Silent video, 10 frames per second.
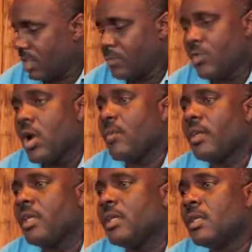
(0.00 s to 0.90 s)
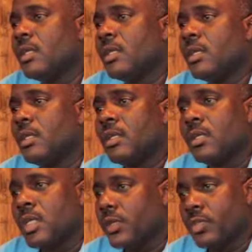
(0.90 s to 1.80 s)
property,
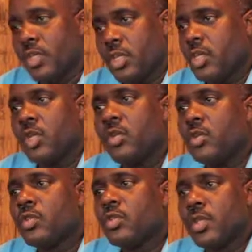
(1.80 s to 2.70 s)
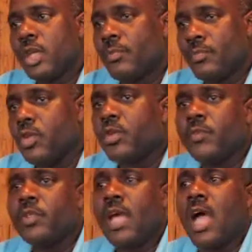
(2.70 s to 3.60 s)
there's a huge and
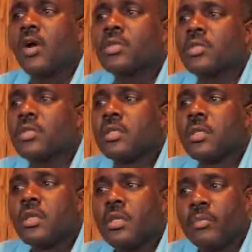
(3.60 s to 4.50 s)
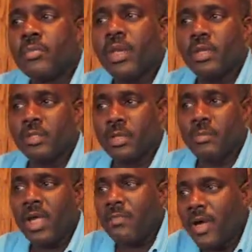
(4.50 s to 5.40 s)
beautiful house built
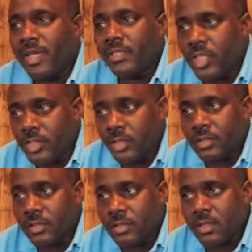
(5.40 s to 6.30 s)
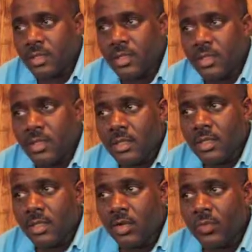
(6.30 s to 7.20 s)
by politicians.
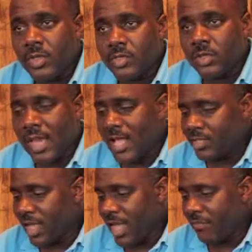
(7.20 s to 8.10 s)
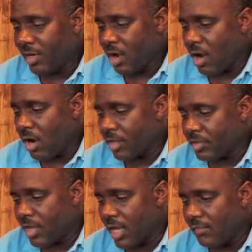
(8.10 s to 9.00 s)
You know, Mr. Elisha having a hard
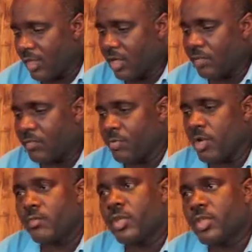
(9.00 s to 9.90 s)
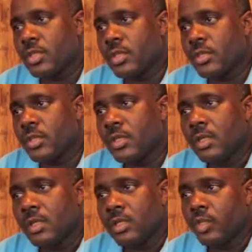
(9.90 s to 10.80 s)
time getting the permission
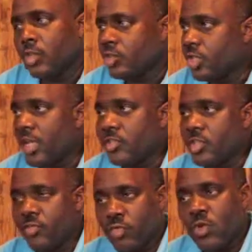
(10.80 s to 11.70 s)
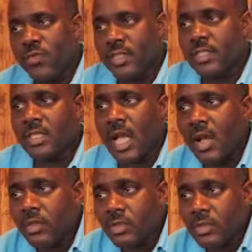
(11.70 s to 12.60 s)
to change the roof of his
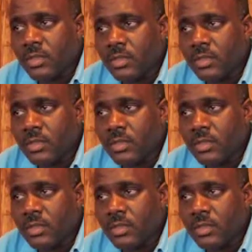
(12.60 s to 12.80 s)
house,